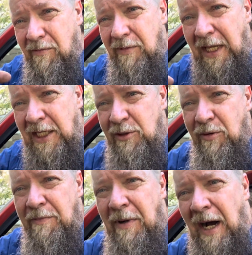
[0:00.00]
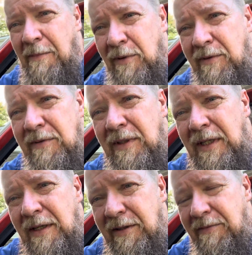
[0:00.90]
the engine would bobble.
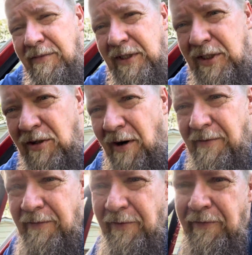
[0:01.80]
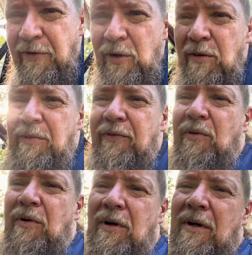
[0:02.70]
It was starving for fuel
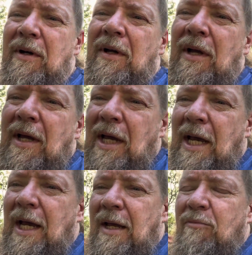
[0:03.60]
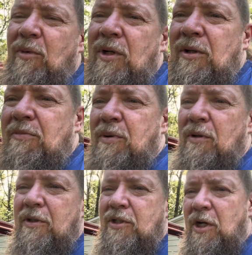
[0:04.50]
before. And when you pull
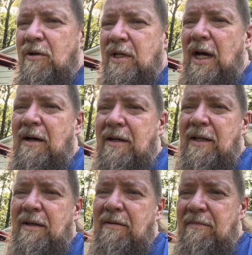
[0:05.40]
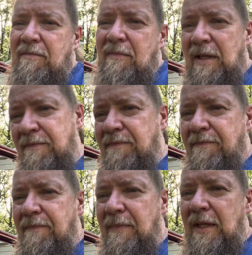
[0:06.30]
the choke out, it
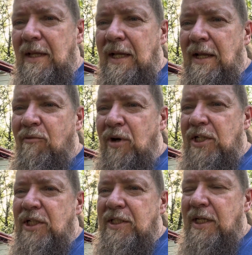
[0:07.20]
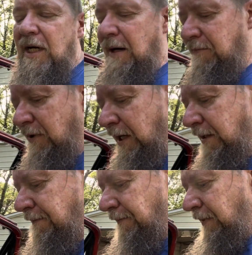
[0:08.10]
richens it up, right?
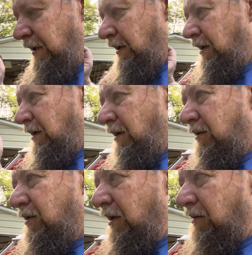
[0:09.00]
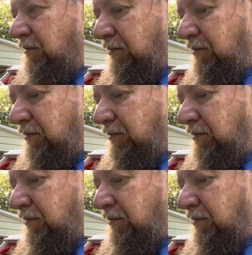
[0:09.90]
So